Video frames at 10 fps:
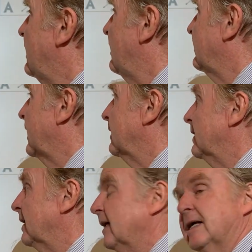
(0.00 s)
Okay,
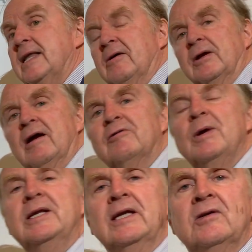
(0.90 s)
now the
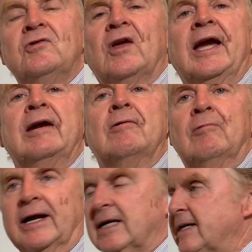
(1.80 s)
government is a
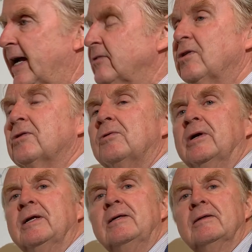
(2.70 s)
recognized
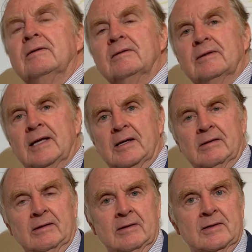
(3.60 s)
authority.
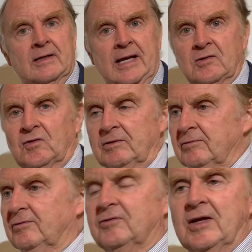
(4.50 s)
In the case
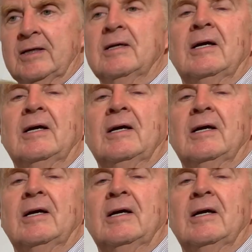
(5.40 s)
of, say,